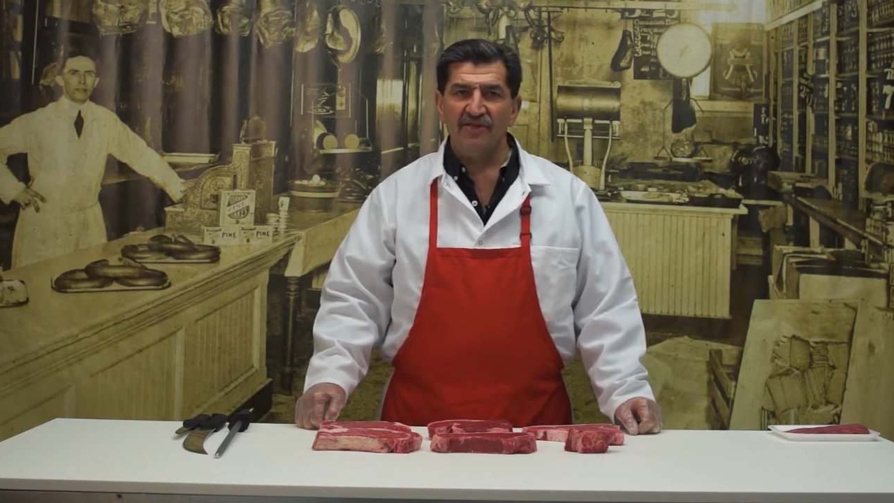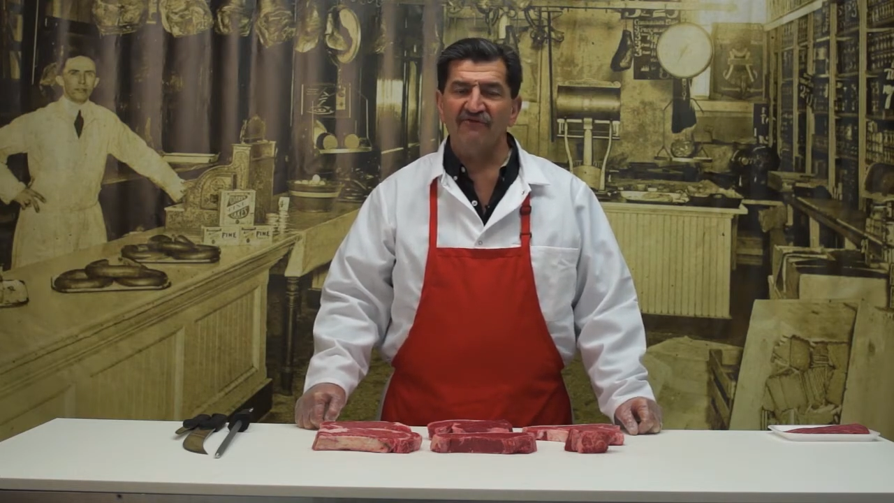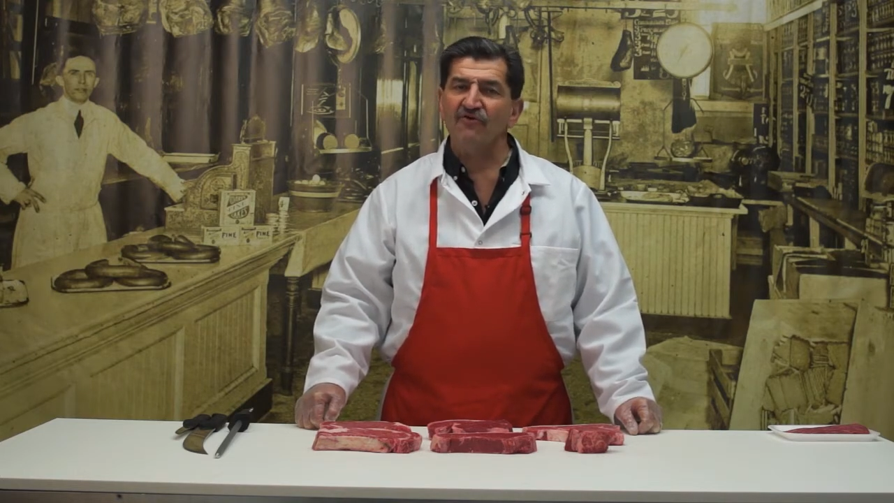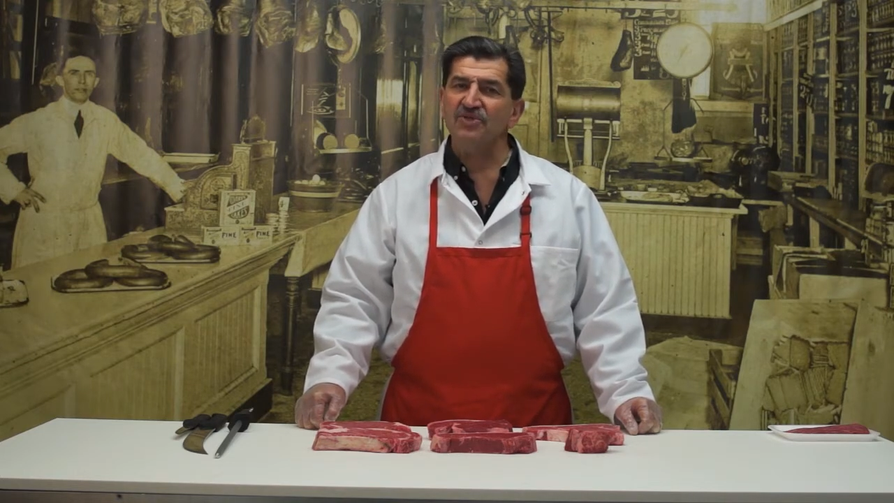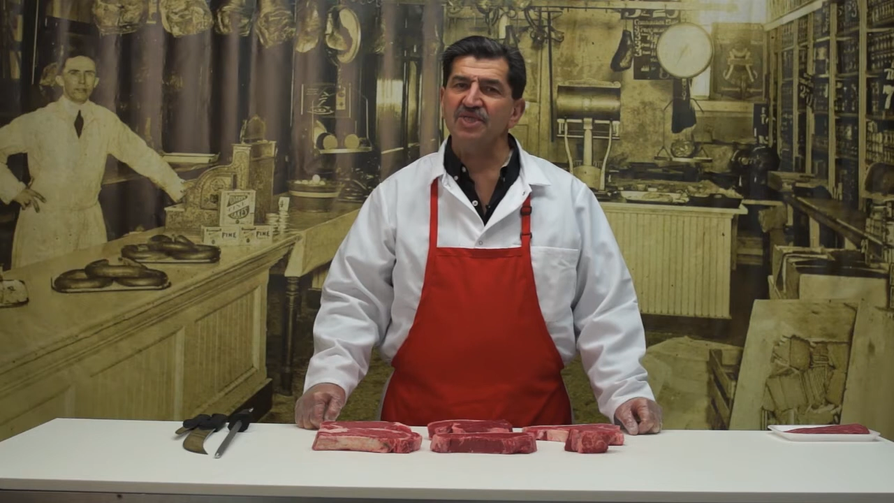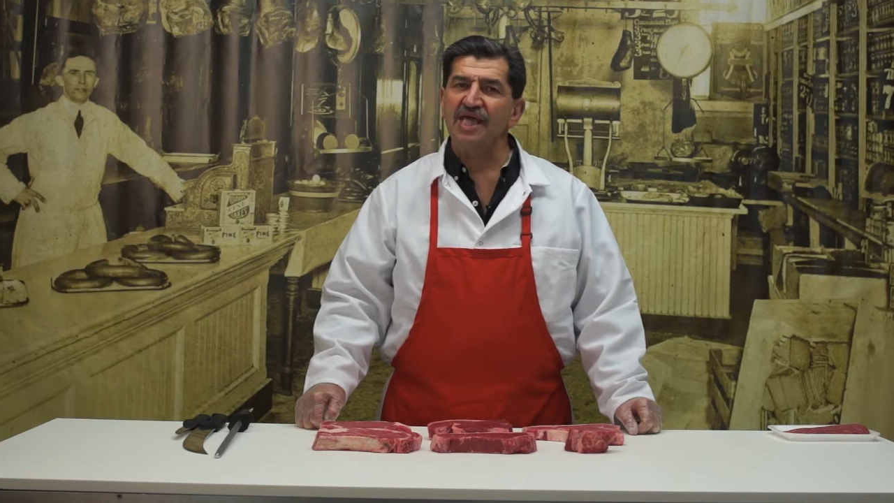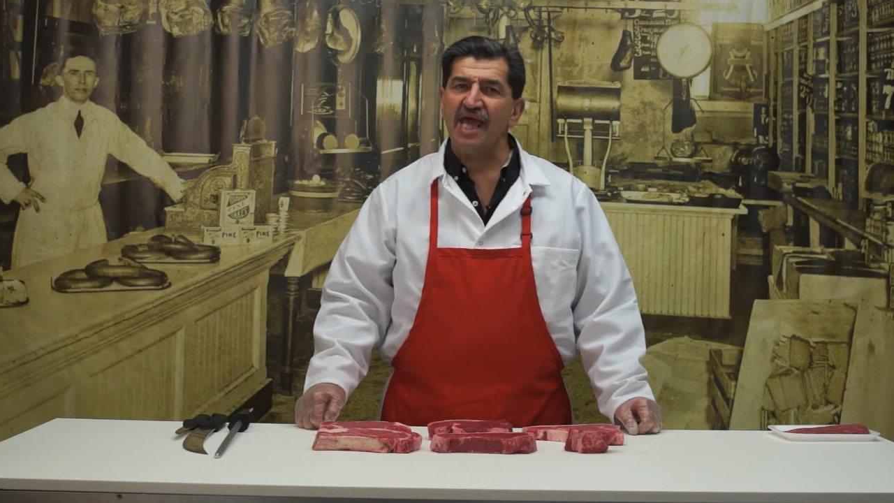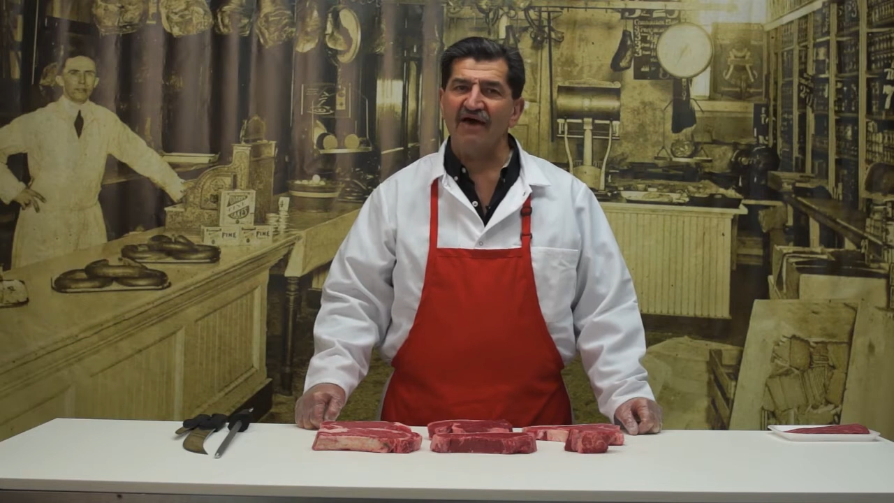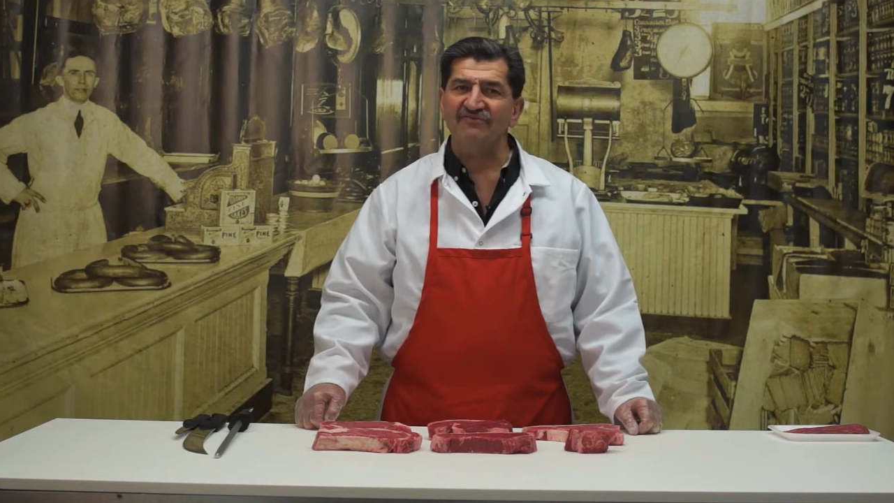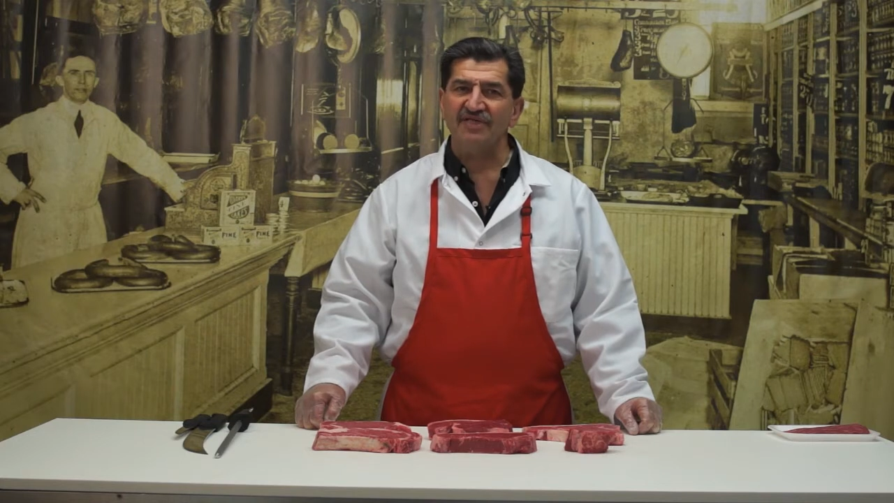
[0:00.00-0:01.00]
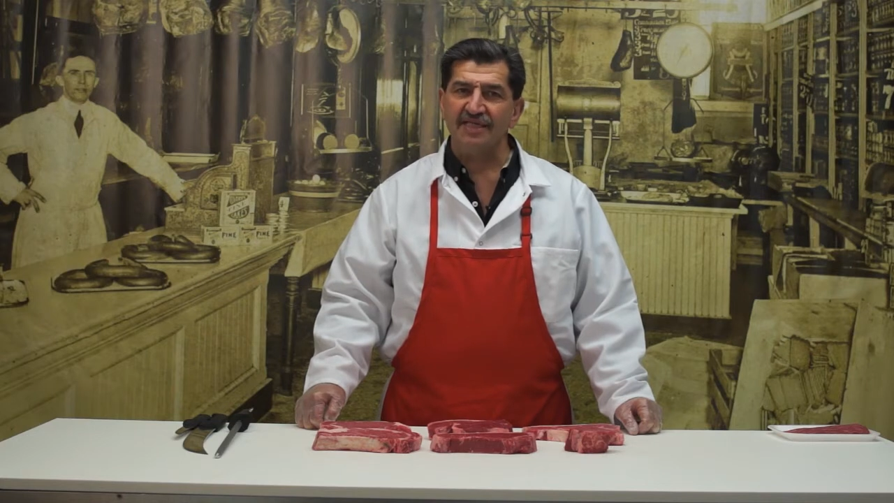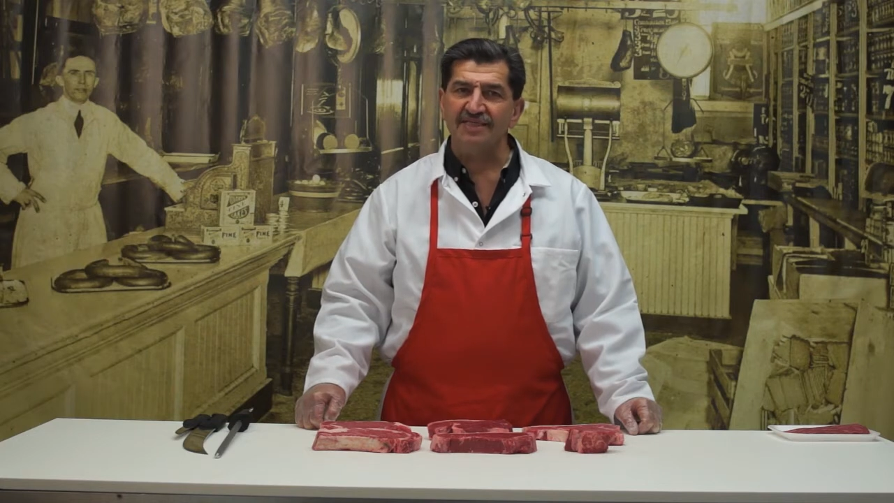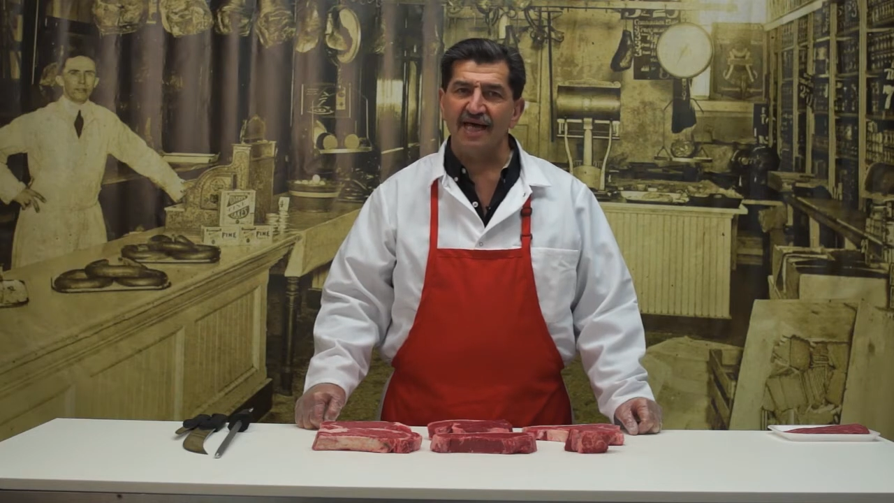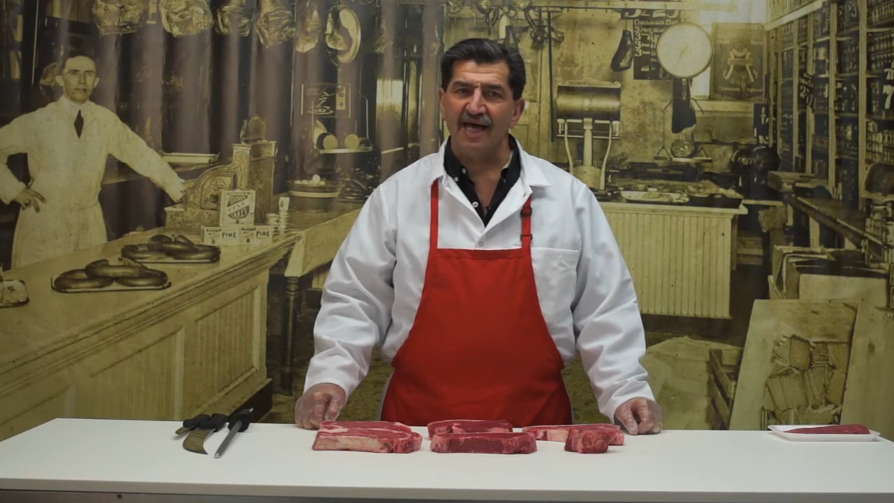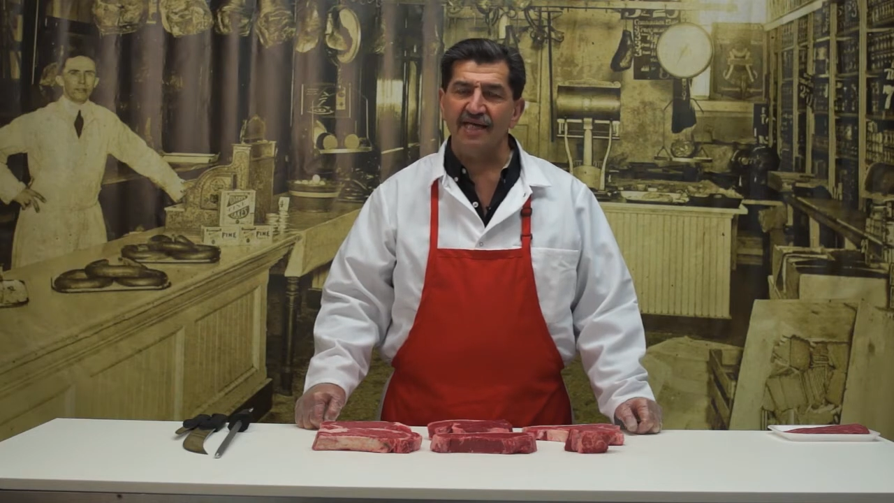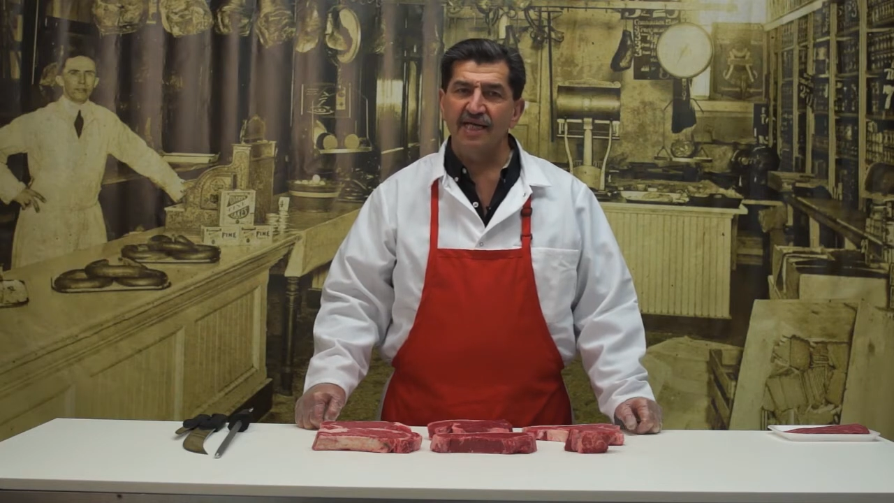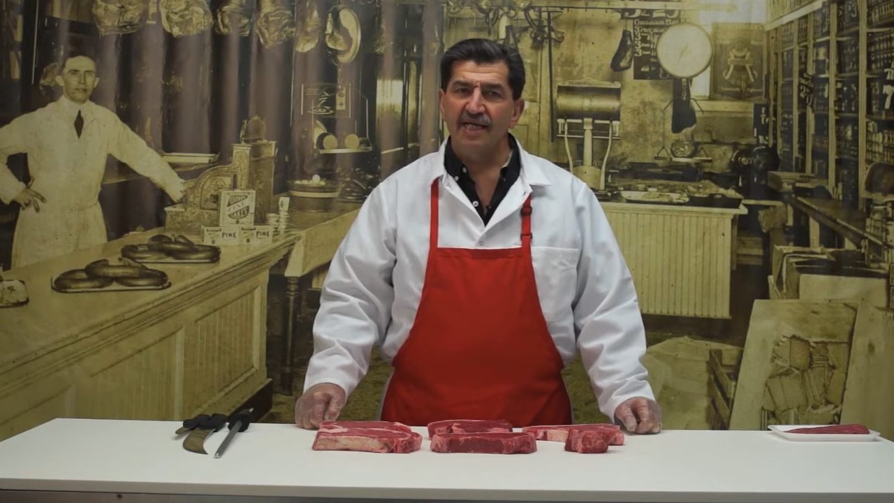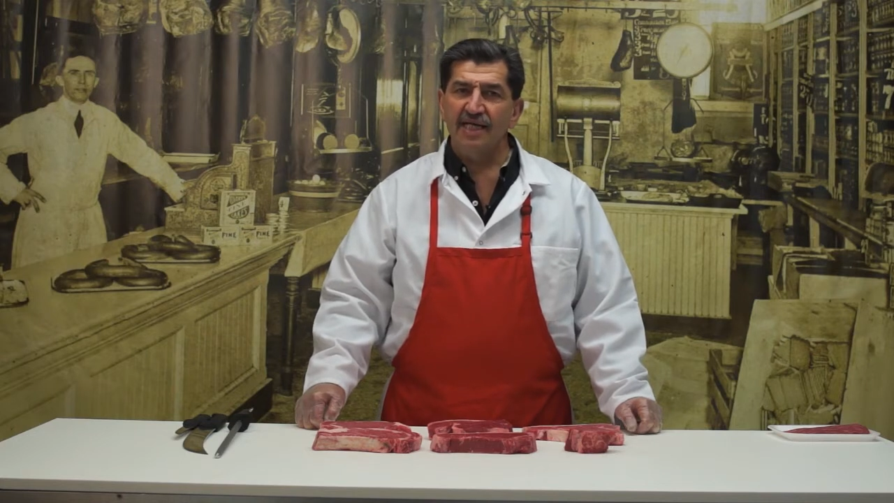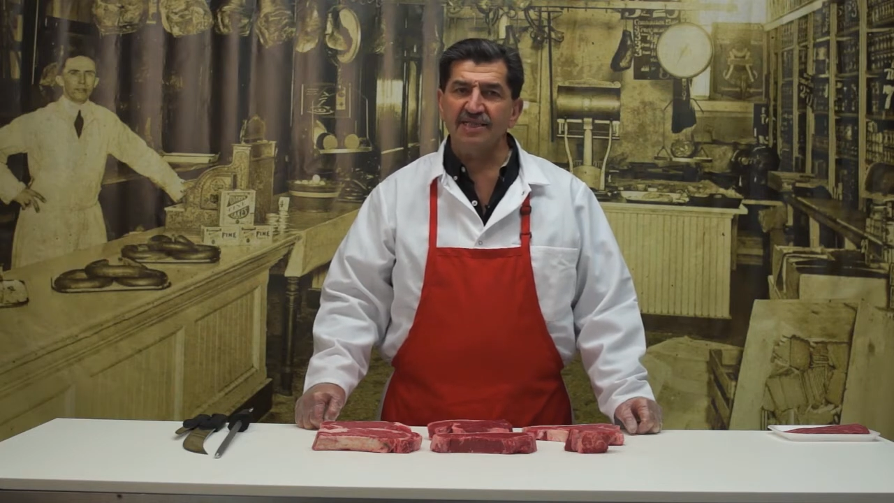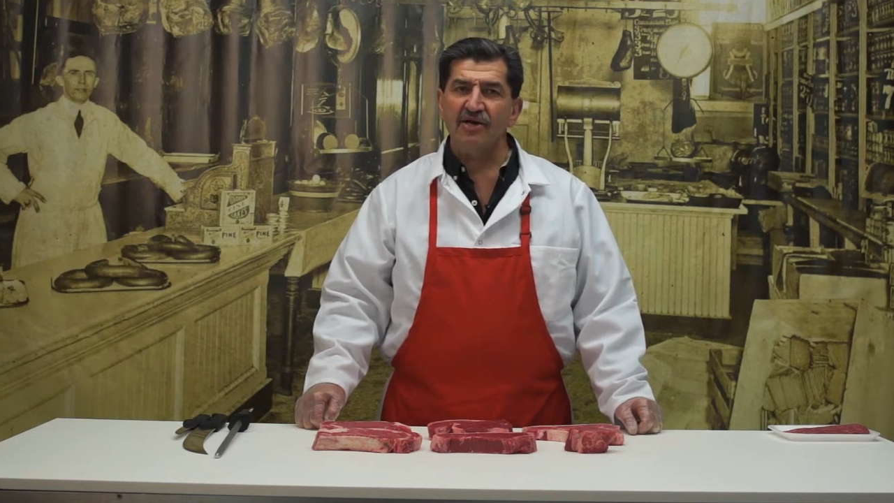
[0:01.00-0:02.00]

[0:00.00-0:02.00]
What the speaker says: The first thing you have to decide is,